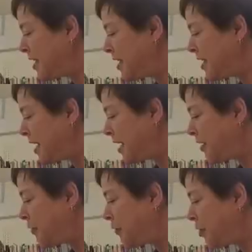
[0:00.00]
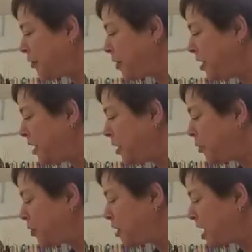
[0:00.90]
this kind of root,
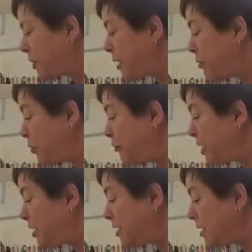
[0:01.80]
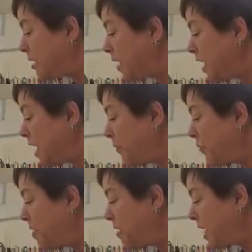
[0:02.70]
we're talking about movement. And
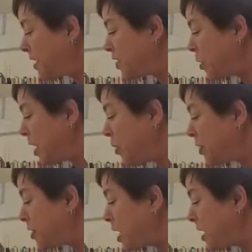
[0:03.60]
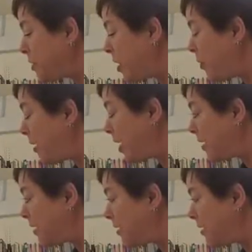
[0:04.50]
when we see SOL, we're talking about what?